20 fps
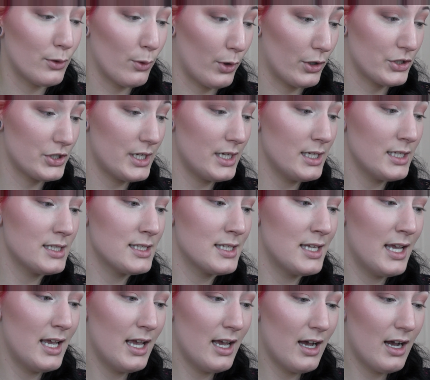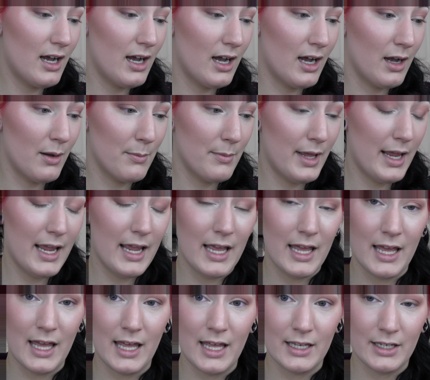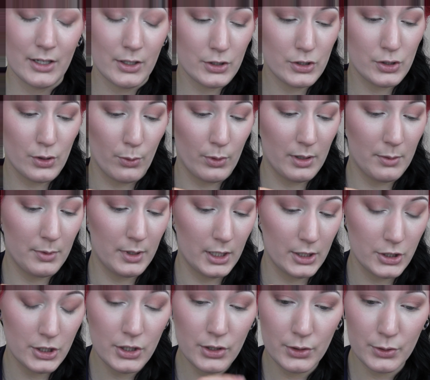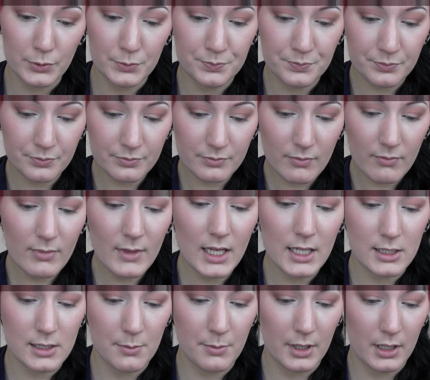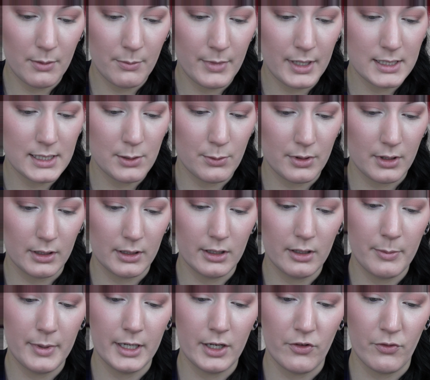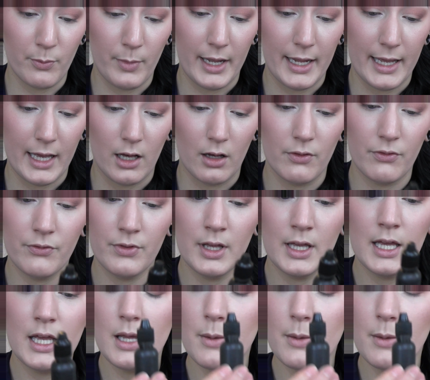gorgeous. And so what I'm going to do is I'm going to mix it with a little bit of my e.l.f.